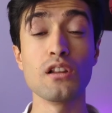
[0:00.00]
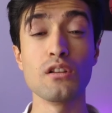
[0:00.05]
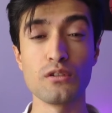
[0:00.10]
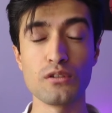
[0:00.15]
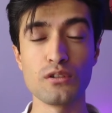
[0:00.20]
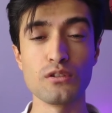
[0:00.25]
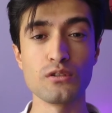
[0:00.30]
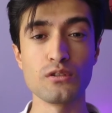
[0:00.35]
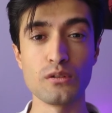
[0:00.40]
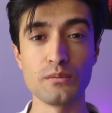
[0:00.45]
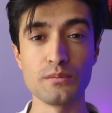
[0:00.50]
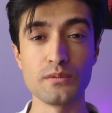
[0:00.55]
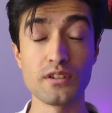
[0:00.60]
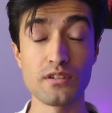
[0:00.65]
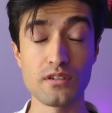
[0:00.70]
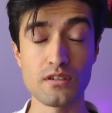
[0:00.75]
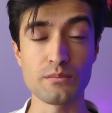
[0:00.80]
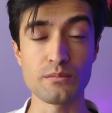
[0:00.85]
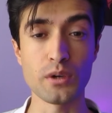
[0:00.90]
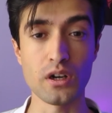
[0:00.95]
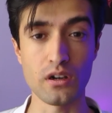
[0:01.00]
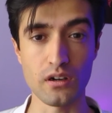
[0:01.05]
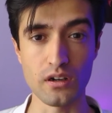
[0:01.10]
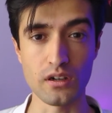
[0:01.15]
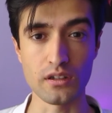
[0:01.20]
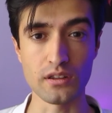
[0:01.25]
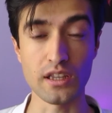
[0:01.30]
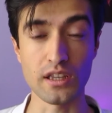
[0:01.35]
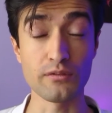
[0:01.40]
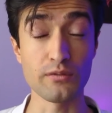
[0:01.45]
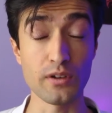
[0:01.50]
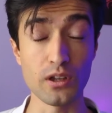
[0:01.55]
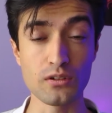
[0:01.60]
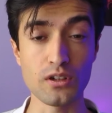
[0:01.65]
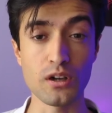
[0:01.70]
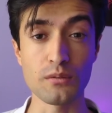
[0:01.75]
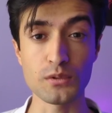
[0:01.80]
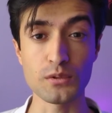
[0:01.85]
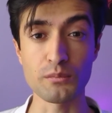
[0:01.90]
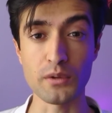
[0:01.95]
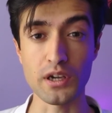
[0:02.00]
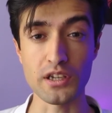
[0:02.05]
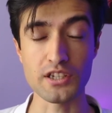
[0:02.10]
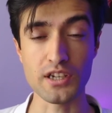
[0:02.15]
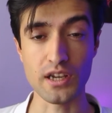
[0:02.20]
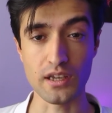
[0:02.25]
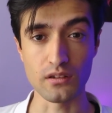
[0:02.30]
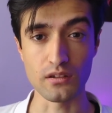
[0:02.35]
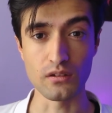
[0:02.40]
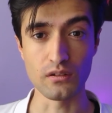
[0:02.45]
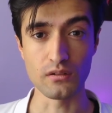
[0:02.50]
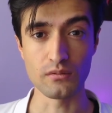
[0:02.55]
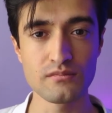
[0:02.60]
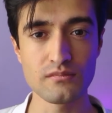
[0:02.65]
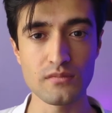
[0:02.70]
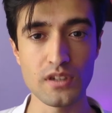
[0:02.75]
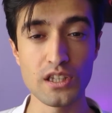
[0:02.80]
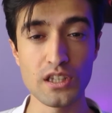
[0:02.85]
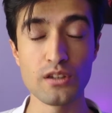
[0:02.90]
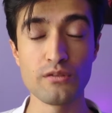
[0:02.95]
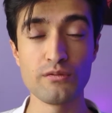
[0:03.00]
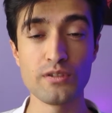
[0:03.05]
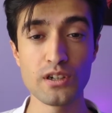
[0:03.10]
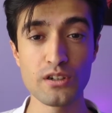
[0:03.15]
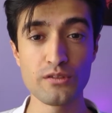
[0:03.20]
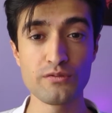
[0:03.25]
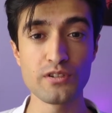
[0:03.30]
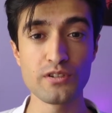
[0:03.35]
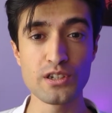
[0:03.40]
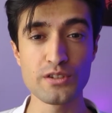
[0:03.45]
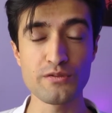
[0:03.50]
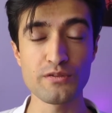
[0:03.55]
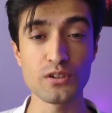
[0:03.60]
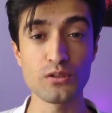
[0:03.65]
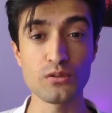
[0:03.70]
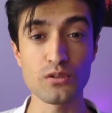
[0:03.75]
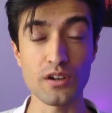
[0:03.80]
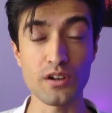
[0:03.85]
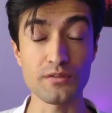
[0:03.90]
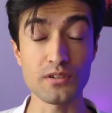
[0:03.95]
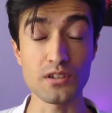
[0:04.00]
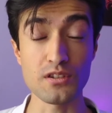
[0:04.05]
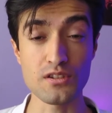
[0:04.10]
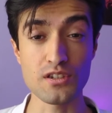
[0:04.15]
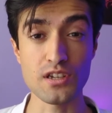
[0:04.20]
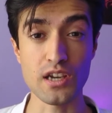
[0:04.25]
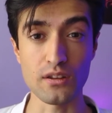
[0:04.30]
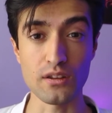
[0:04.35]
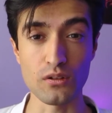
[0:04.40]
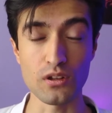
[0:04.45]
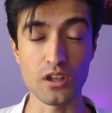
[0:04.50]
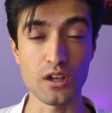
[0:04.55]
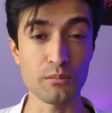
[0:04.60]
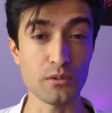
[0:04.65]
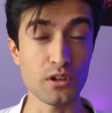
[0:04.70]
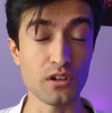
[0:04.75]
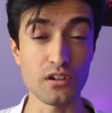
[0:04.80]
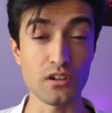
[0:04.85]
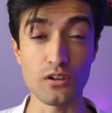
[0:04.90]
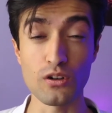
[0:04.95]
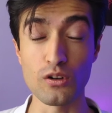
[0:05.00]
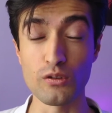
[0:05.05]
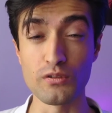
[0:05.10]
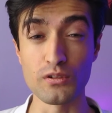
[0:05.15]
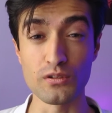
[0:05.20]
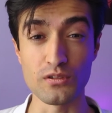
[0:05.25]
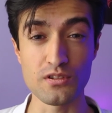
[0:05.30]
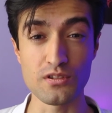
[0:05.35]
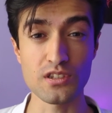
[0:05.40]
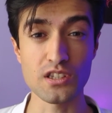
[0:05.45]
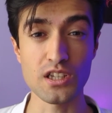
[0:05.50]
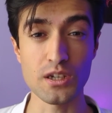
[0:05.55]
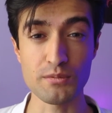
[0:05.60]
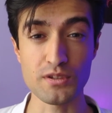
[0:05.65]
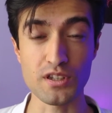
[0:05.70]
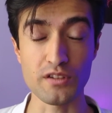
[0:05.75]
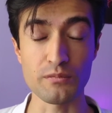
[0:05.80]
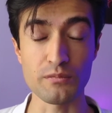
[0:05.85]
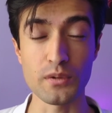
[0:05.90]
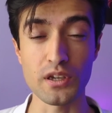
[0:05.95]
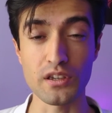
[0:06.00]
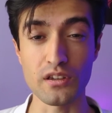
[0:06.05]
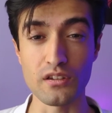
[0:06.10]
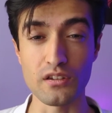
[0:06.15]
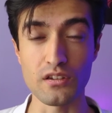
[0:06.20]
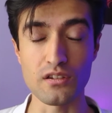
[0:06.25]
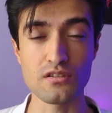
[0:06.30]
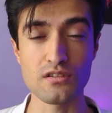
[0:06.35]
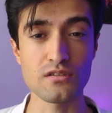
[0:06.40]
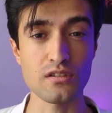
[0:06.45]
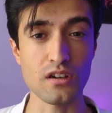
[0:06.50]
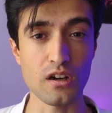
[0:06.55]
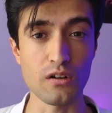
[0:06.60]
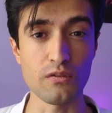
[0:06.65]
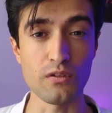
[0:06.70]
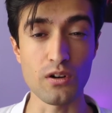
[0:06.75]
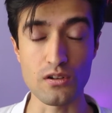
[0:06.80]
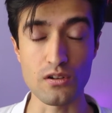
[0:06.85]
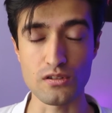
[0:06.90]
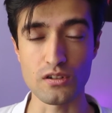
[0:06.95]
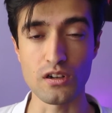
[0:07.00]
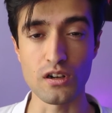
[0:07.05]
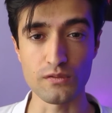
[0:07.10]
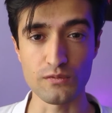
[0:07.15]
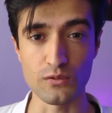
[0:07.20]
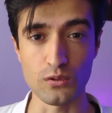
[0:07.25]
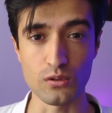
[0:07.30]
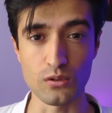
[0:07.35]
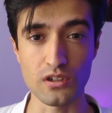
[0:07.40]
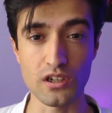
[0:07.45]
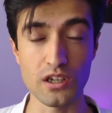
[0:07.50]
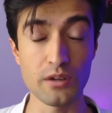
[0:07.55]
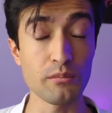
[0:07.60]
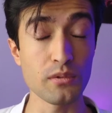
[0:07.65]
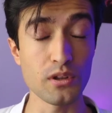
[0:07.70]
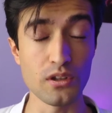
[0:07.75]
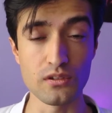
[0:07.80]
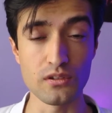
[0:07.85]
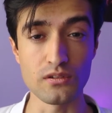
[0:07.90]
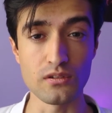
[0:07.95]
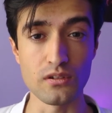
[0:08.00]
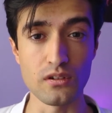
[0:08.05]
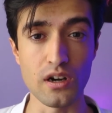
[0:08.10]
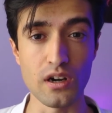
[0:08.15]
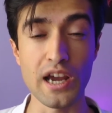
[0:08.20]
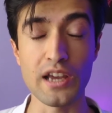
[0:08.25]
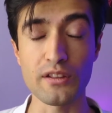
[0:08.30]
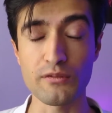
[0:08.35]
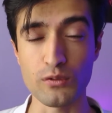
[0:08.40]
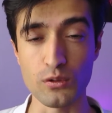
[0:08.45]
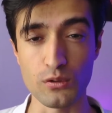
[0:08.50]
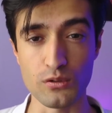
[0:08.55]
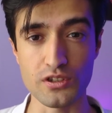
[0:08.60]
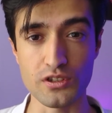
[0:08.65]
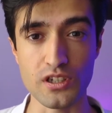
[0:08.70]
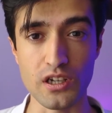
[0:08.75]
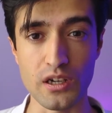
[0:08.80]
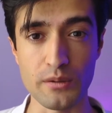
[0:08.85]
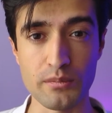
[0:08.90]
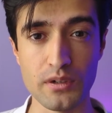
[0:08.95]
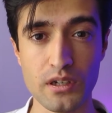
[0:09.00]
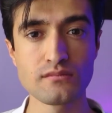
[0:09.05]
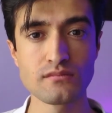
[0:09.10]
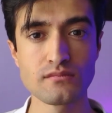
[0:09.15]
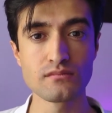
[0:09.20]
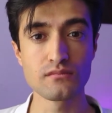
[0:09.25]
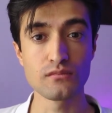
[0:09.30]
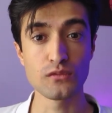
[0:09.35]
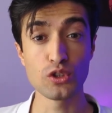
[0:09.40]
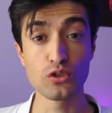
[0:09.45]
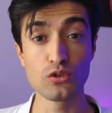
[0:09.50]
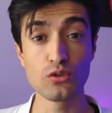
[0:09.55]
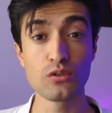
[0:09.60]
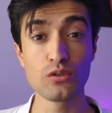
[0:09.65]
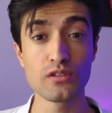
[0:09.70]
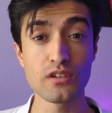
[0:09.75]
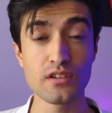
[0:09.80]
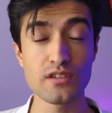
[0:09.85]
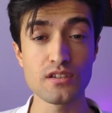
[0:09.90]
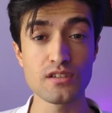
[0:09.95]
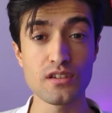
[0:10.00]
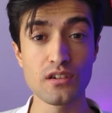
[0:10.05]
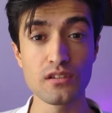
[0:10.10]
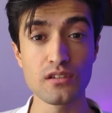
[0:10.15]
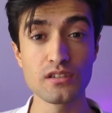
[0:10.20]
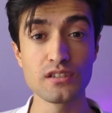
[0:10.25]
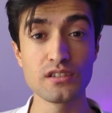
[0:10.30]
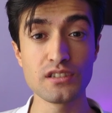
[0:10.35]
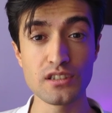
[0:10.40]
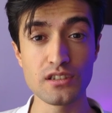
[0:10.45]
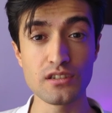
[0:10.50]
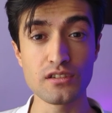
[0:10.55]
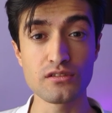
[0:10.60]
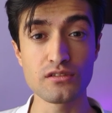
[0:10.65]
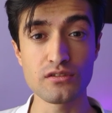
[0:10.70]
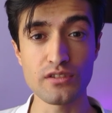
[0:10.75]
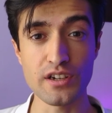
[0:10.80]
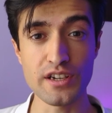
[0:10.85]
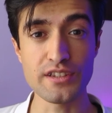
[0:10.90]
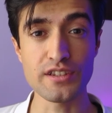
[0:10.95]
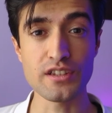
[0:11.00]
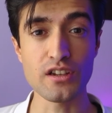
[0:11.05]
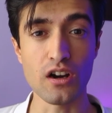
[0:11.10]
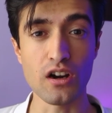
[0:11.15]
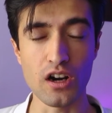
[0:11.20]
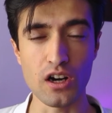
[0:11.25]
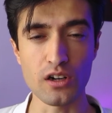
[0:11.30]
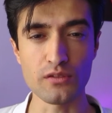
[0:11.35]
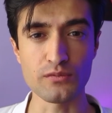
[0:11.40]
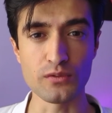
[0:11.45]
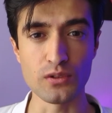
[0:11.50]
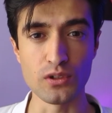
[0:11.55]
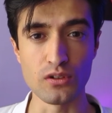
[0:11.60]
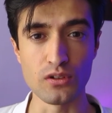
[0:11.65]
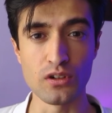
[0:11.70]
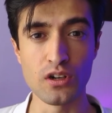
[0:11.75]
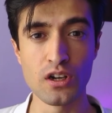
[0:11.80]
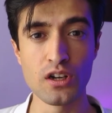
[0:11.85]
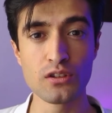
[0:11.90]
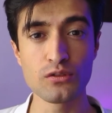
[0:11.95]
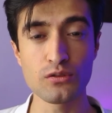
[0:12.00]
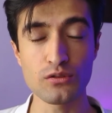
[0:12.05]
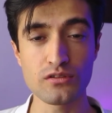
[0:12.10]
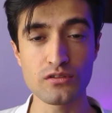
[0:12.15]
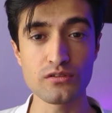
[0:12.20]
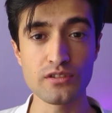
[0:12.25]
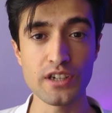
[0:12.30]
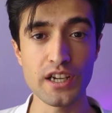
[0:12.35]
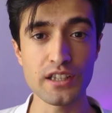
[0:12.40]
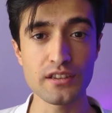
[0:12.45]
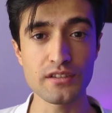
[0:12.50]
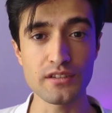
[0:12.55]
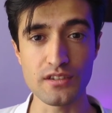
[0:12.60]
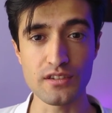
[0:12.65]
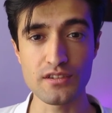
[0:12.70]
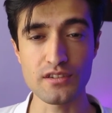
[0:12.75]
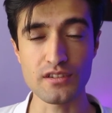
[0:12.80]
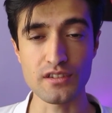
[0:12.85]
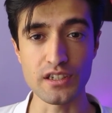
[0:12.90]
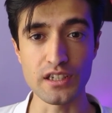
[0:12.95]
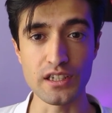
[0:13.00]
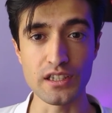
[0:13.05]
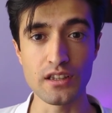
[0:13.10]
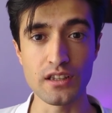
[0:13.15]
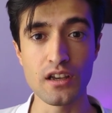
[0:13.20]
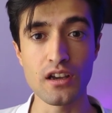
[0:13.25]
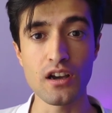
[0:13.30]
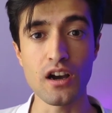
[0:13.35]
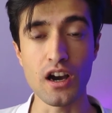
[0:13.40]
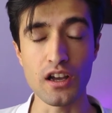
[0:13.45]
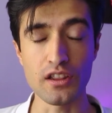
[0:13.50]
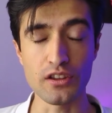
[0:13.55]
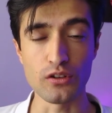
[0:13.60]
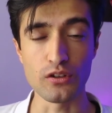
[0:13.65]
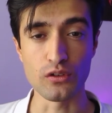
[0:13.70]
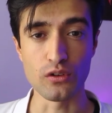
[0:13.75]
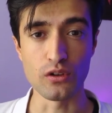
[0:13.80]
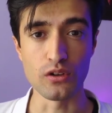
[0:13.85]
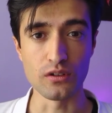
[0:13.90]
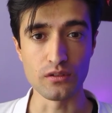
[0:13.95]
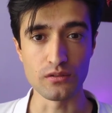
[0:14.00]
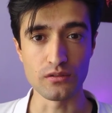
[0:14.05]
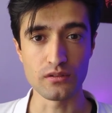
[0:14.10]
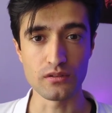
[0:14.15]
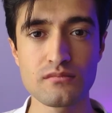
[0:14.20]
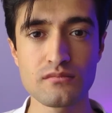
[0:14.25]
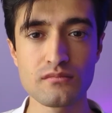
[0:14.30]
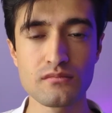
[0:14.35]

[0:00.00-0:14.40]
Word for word: Hello YouTube, this is Mahan and welcome to my channel. In the very first video of this channel, I'm gonna go over the steps of making your Star Wars artwork in Blender and Photoshop. You don't necessarily need a crazy hardware to create the scene on your own.